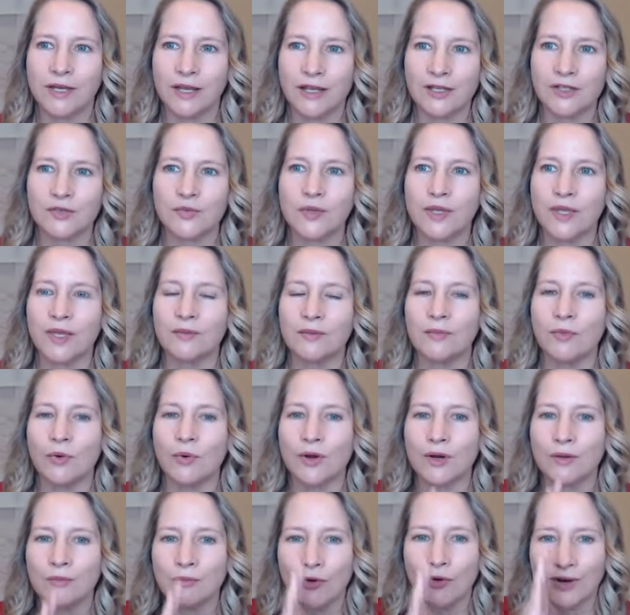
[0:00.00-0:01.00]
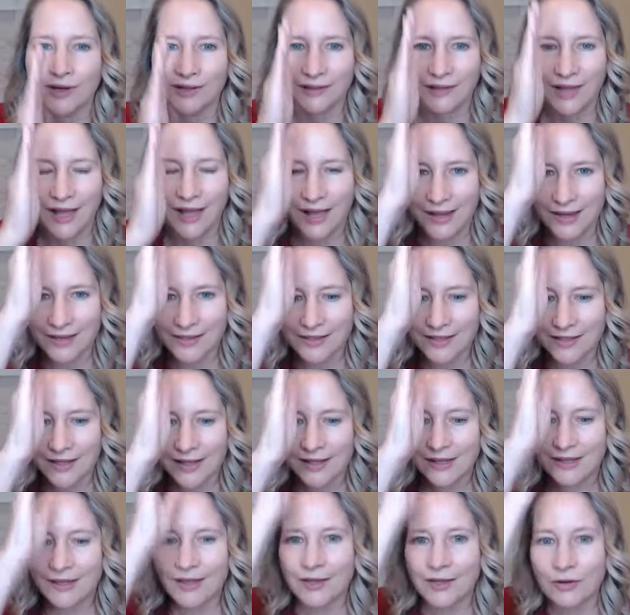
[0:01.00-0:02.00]
And as we get more and more aligned,
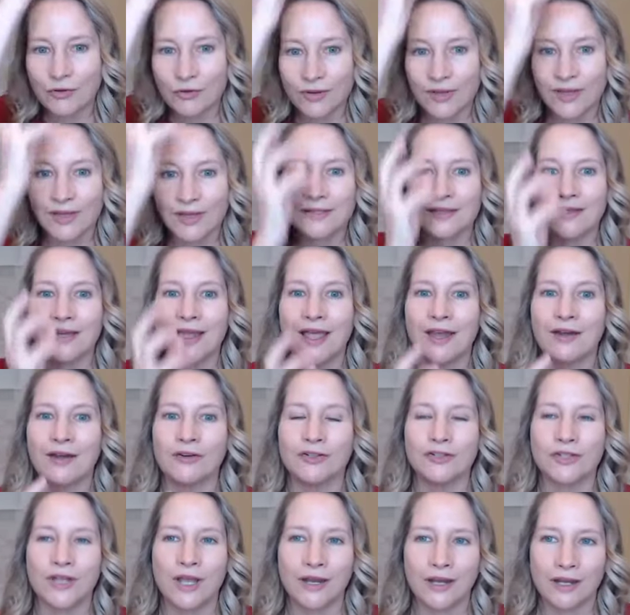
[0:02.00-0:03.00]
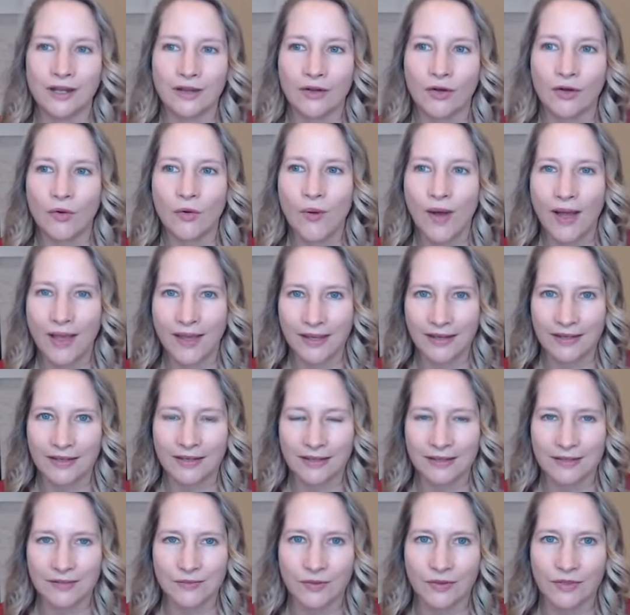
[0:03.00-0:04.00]
it creates an energetic
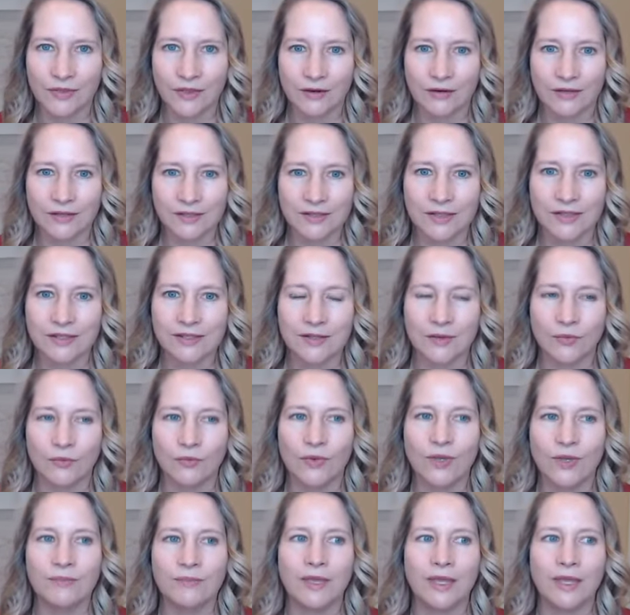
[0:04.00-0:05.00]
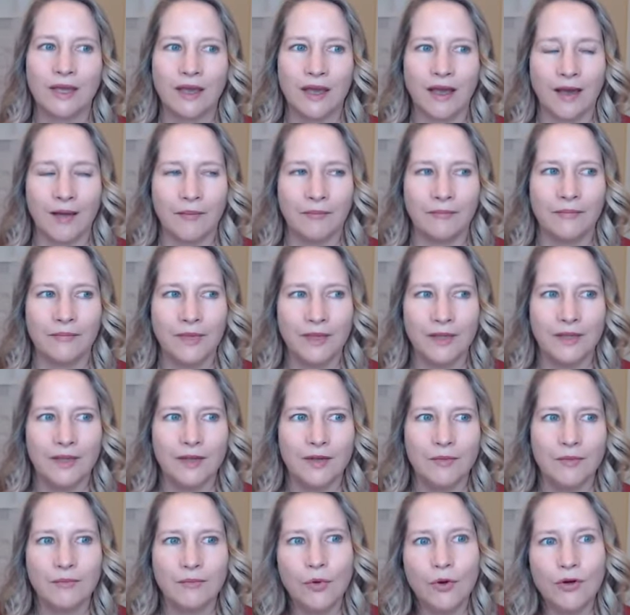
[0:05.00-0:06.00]
quietness within our system. We become
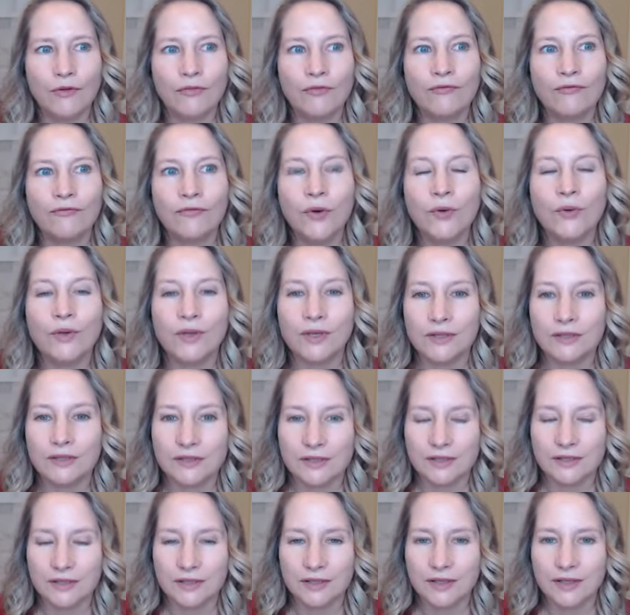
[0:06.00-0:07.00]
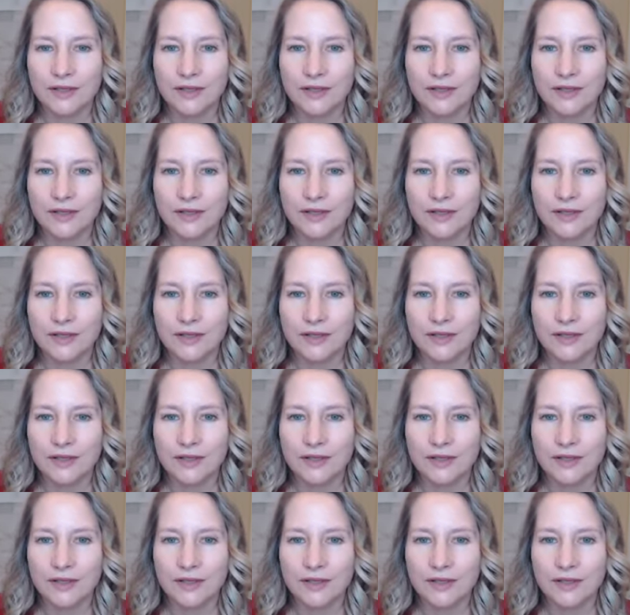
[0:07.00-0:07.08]
more focused.